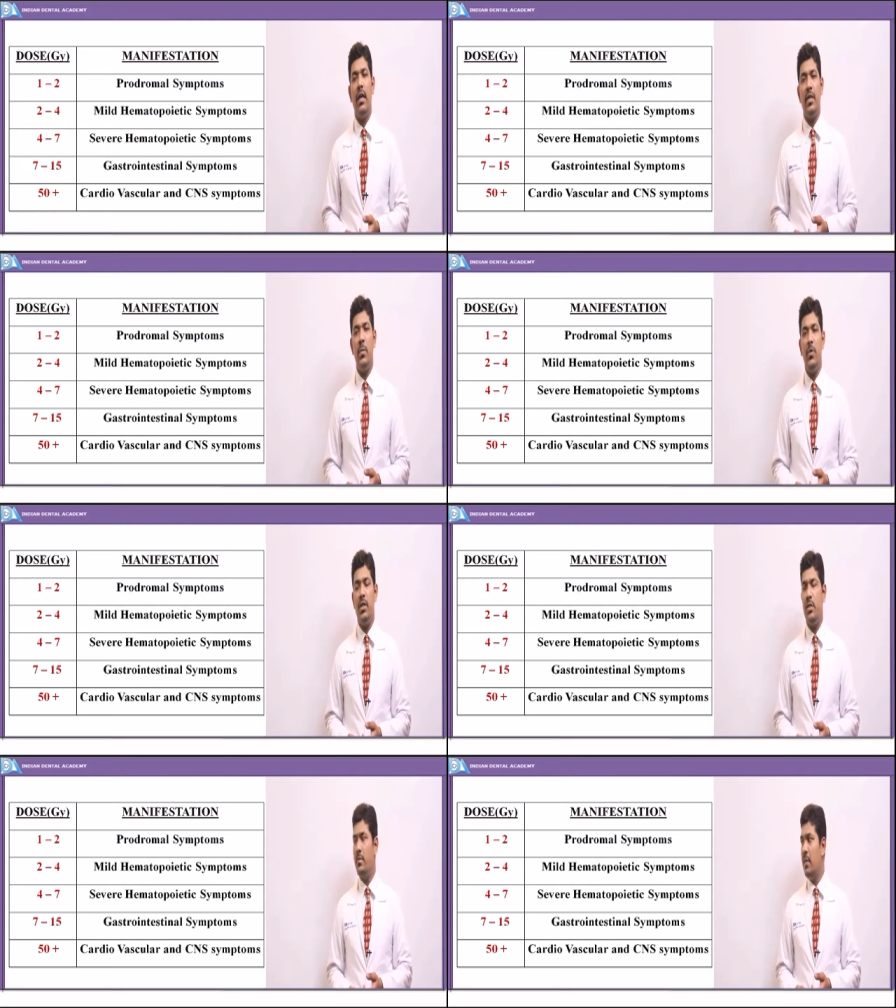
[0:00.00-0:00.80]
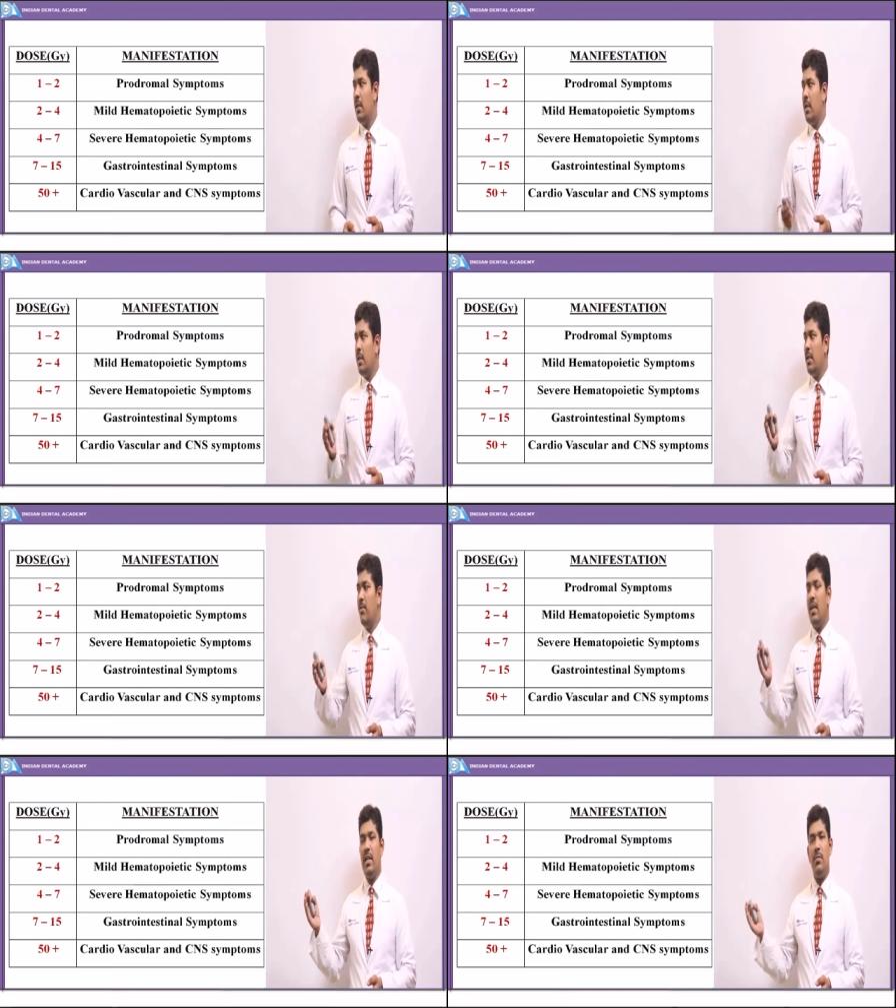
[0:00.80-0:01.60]
exposure,
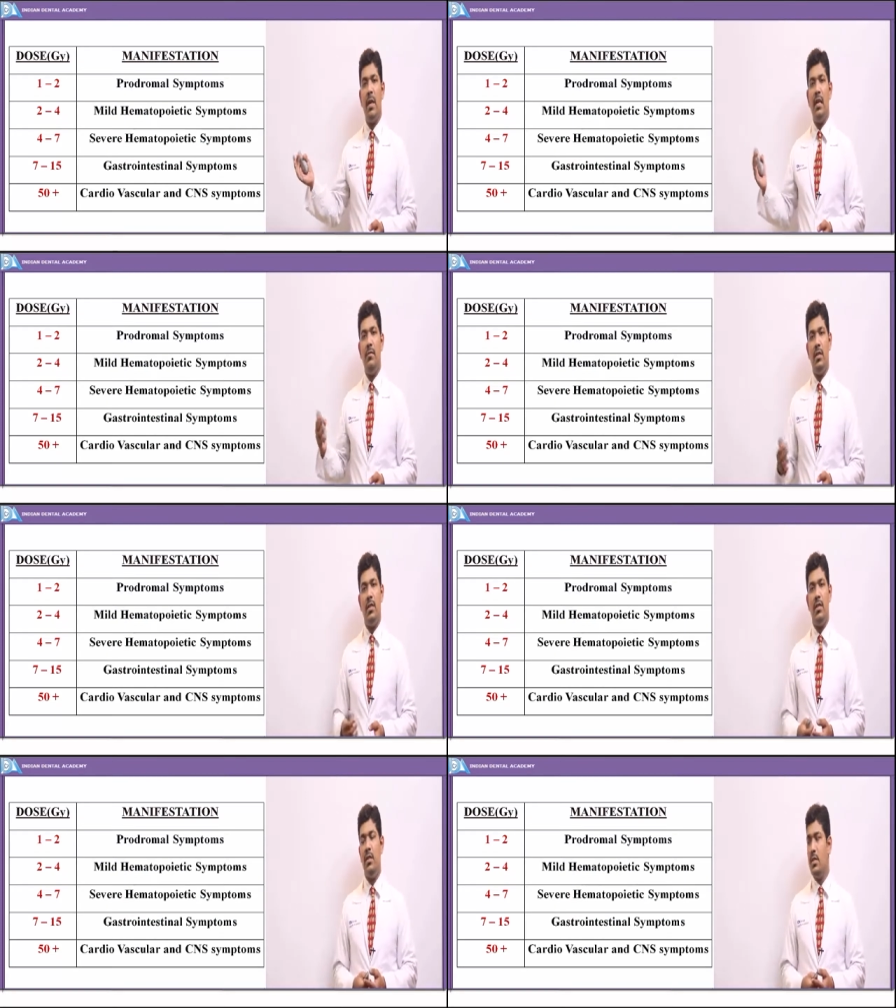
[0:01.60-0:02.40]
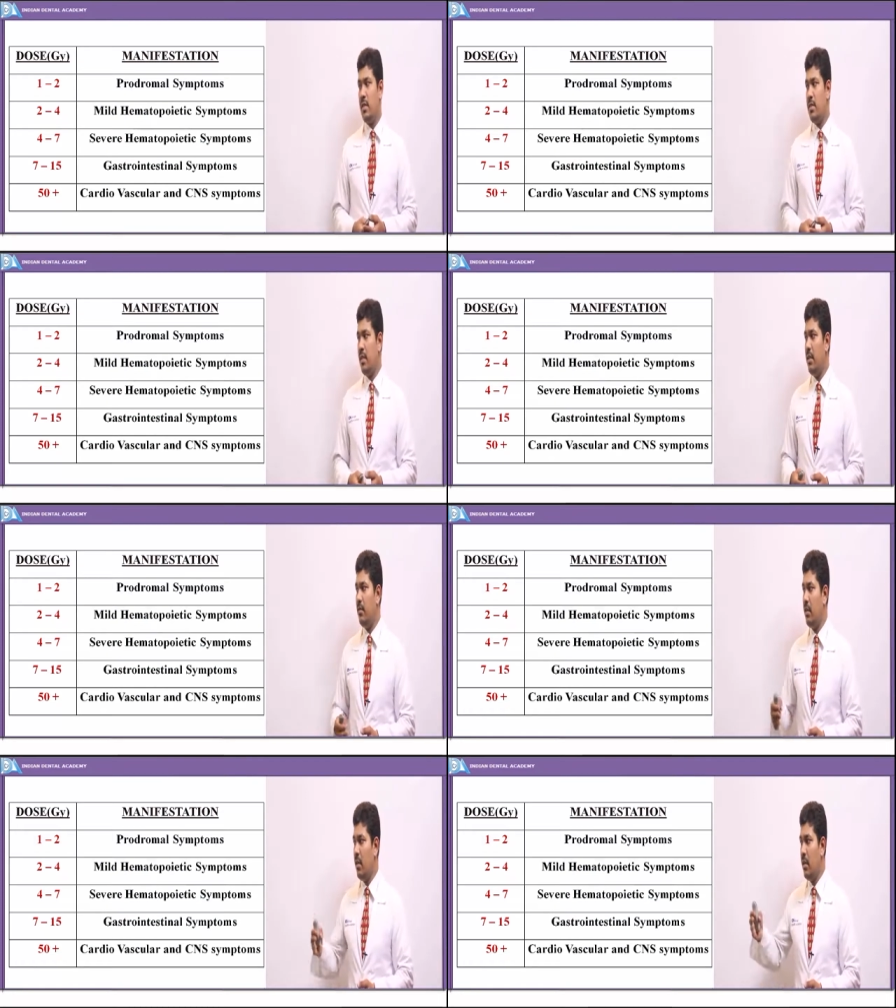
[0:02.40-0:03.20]
the various manifestations are
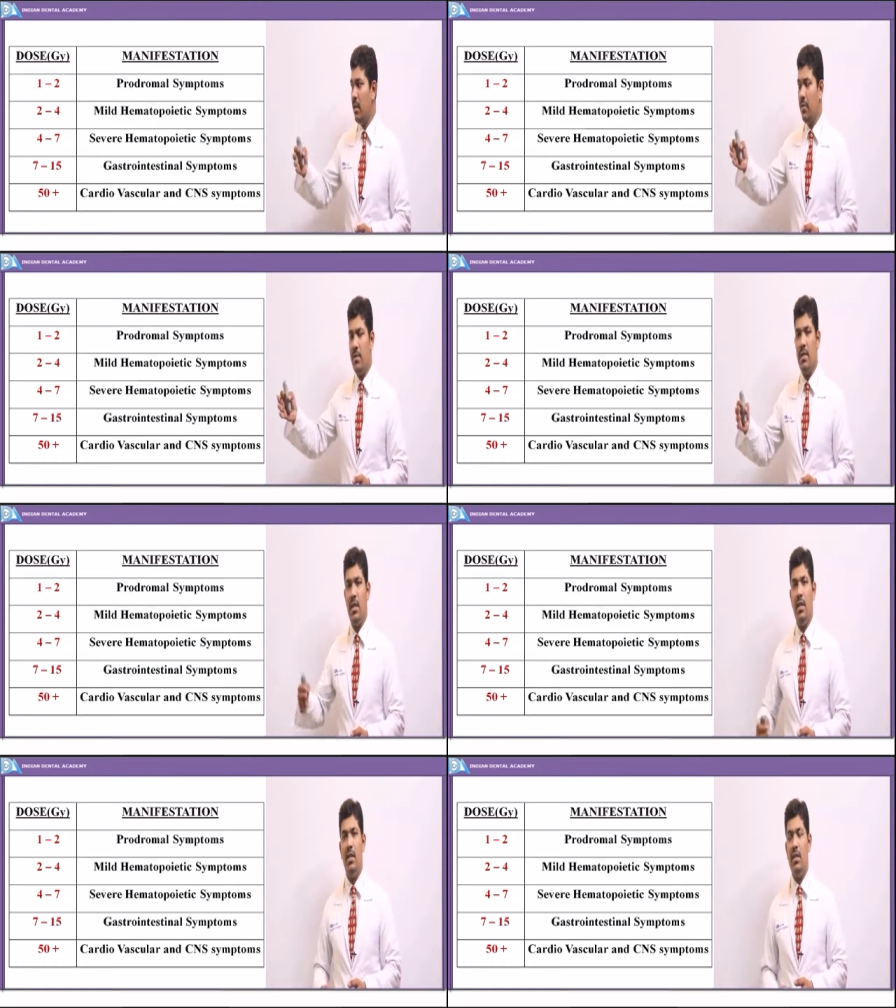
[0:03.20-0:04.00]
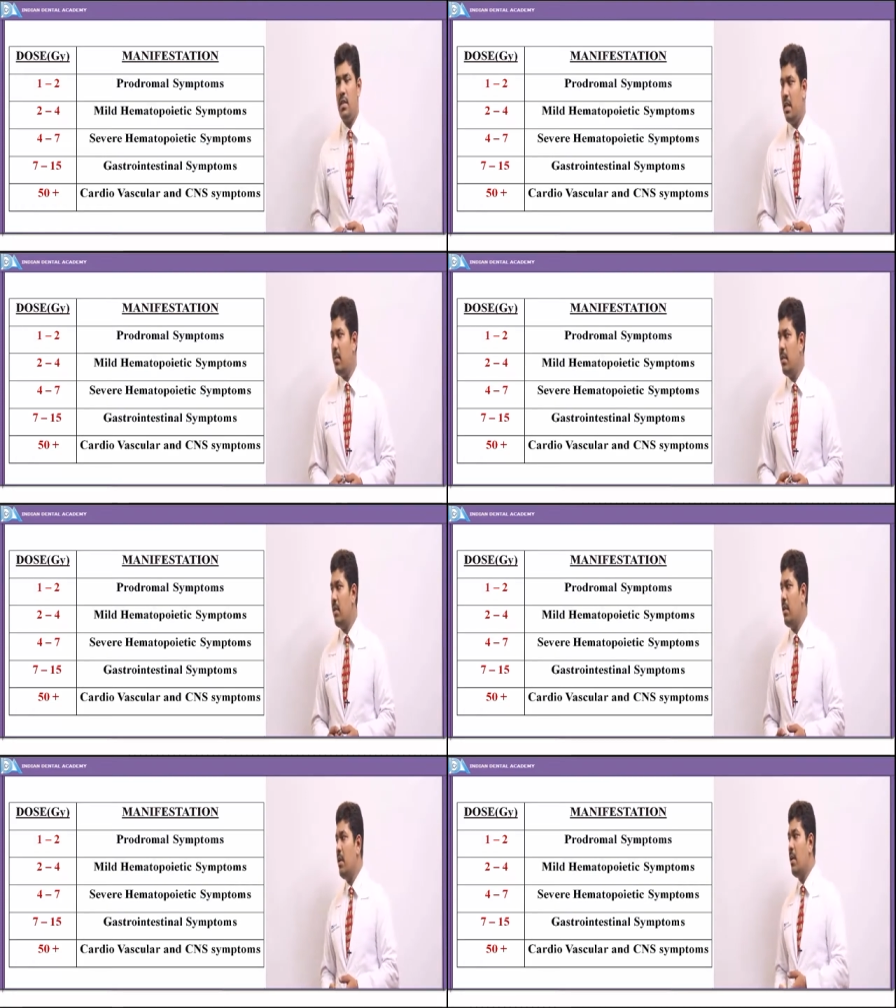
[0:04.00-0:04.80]
seen. Now, if you see in this
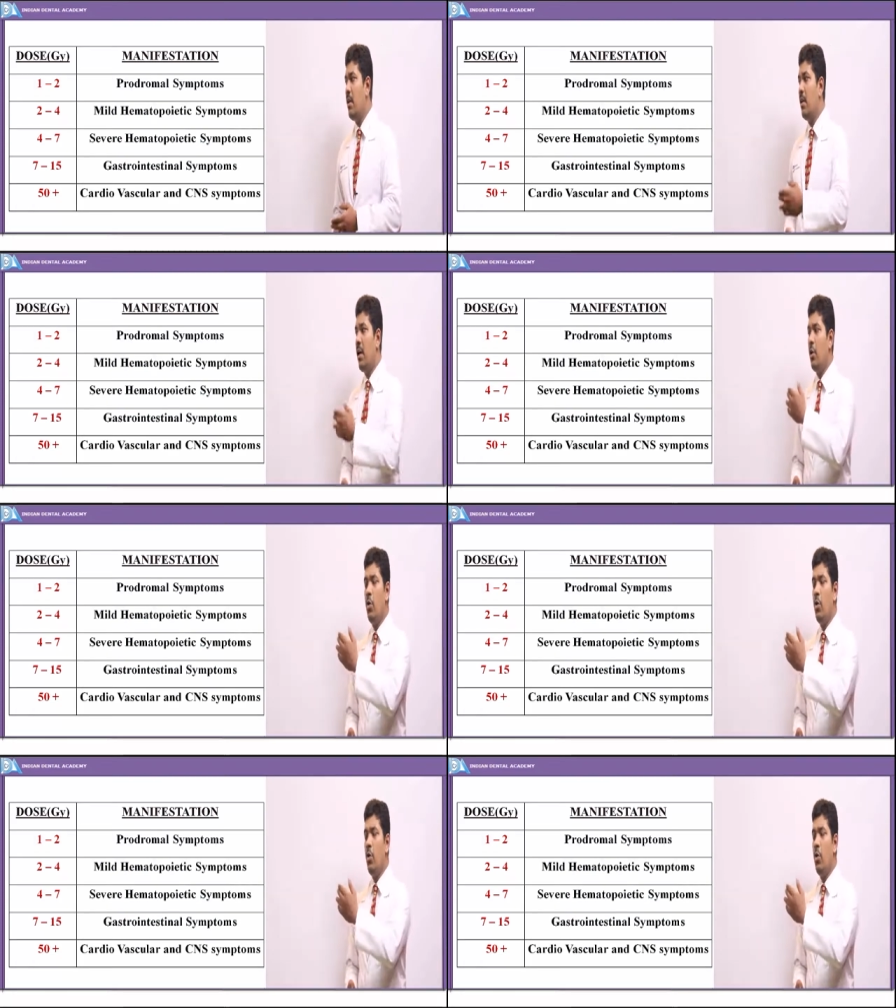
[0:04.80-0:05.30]
table, a